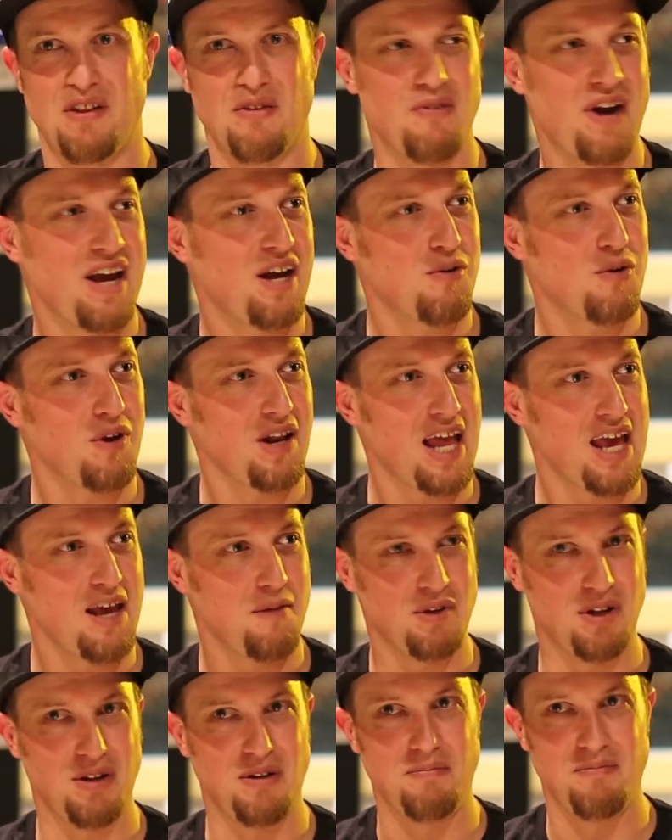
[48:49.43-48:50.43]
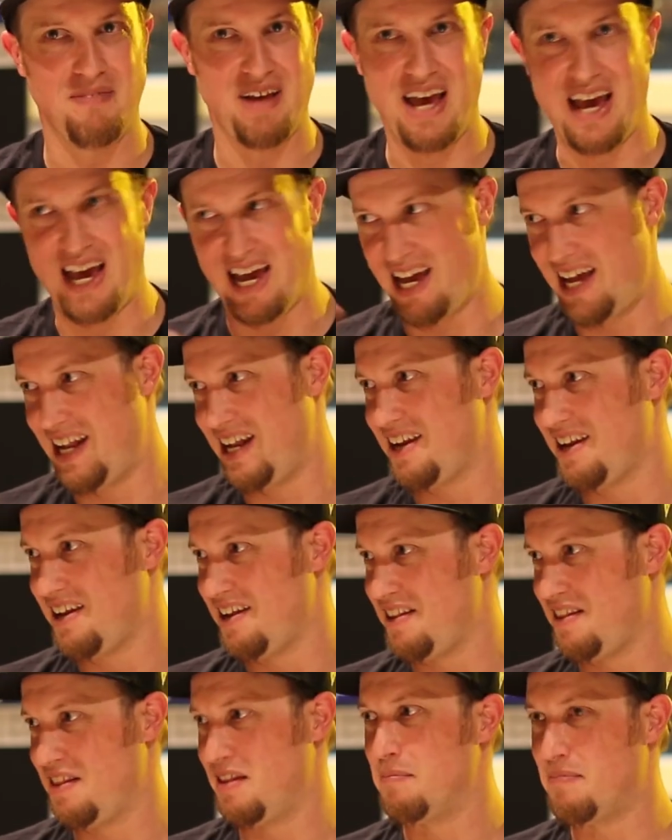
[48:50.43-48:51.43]
the record label and
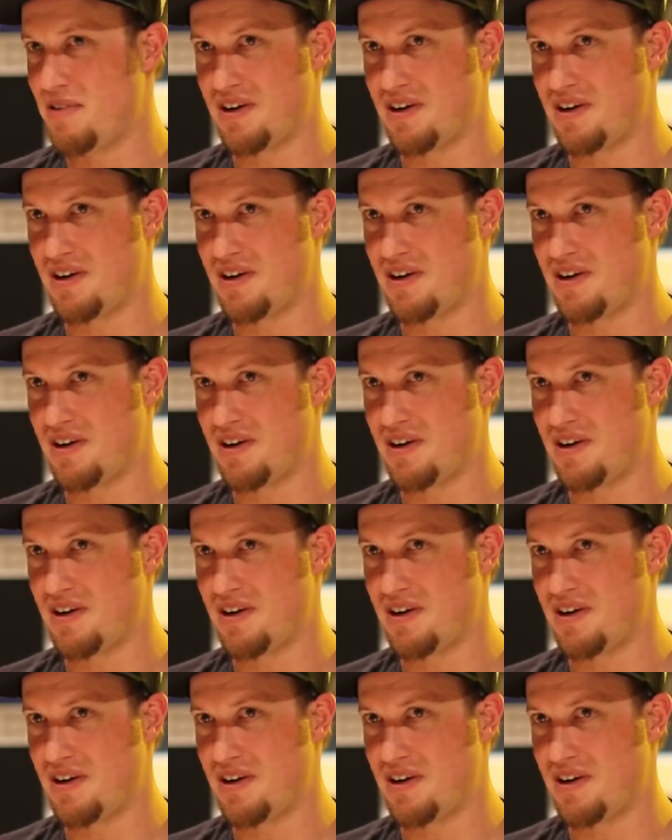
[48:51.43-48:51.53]
the